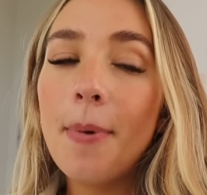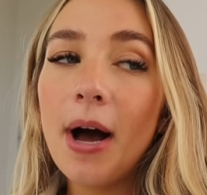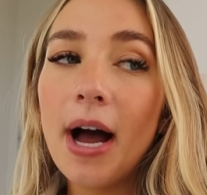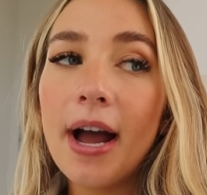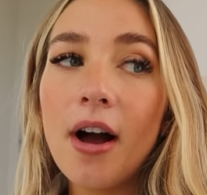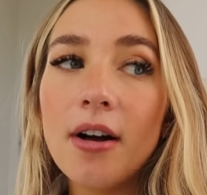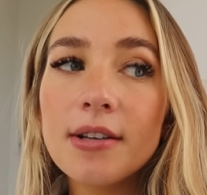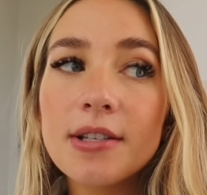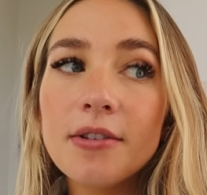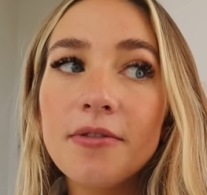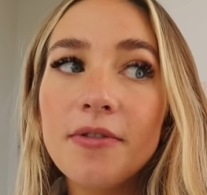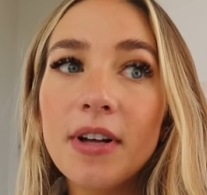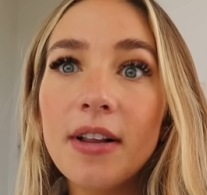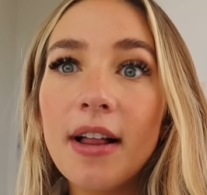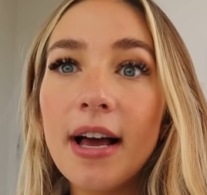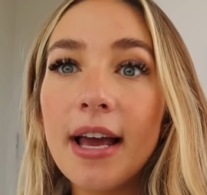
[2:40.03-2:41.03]
But I also
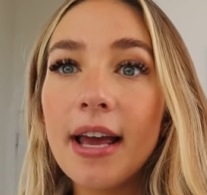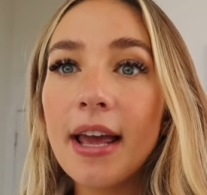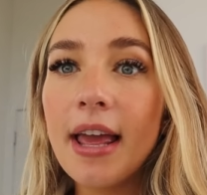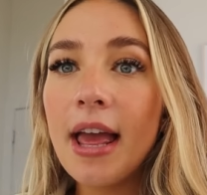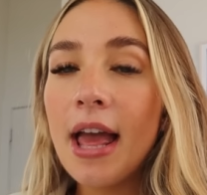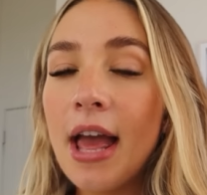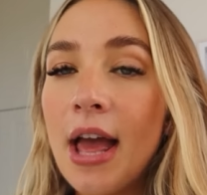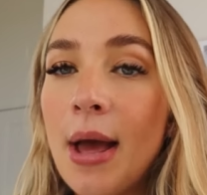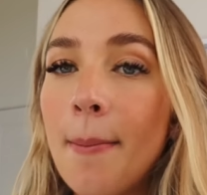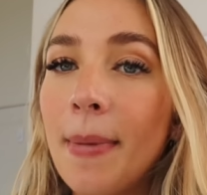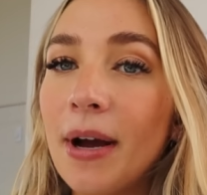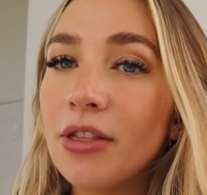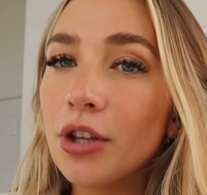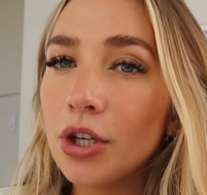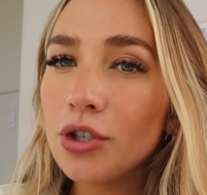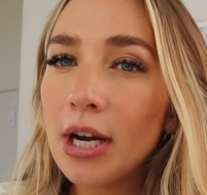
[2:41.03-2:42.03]
feel like
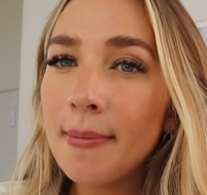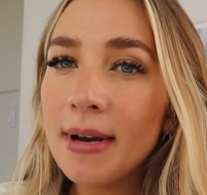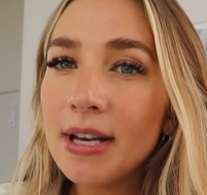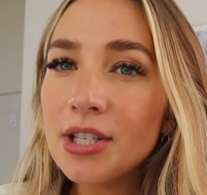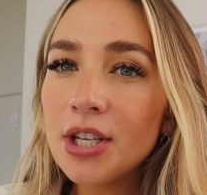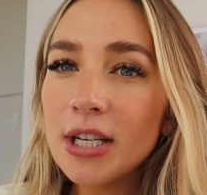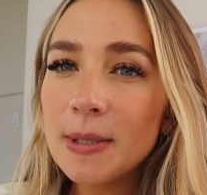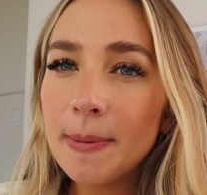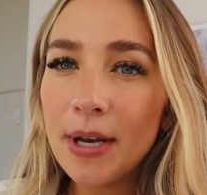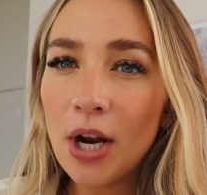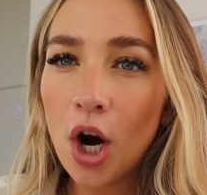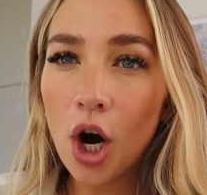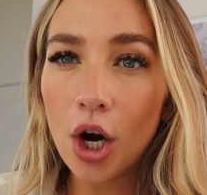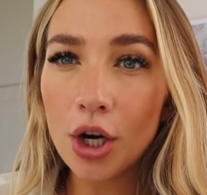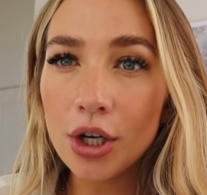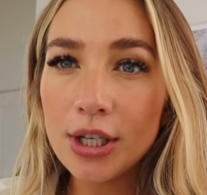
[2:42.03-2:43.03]
my third trimester, it's been
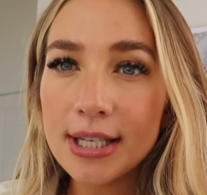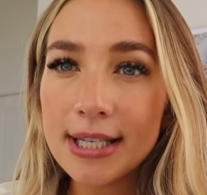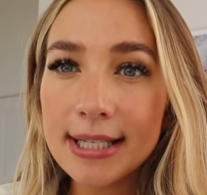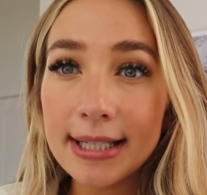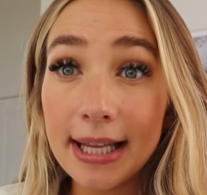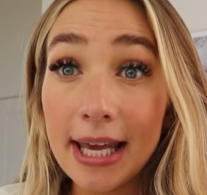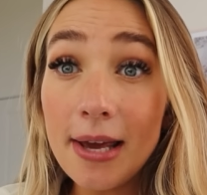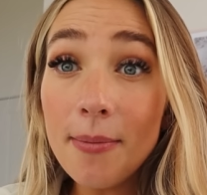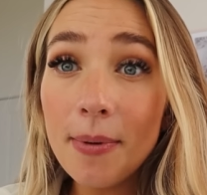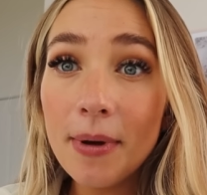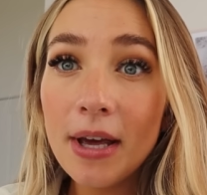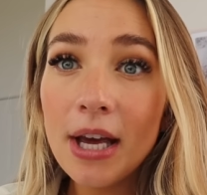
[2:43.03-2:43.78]
harder to sleep